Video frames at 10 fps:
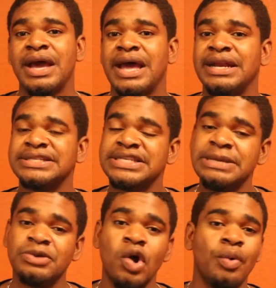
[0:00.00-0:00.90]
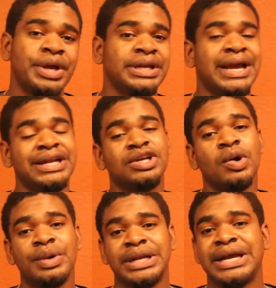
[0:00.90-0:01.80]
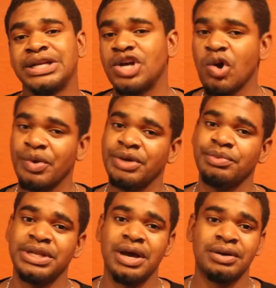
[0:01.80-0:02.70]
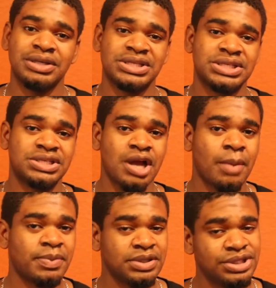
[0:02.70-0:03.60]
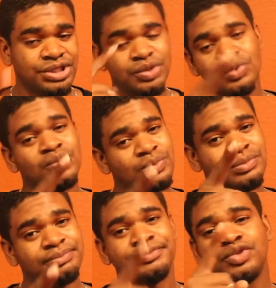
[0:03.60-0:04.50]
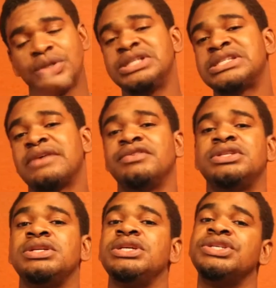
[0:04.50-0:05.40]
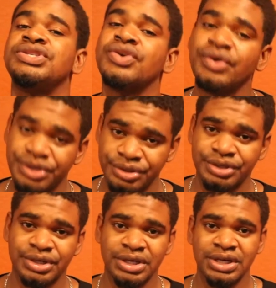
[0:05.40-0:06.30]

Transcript: And let's keep going and going and going without a stop. You, 2017 is your year.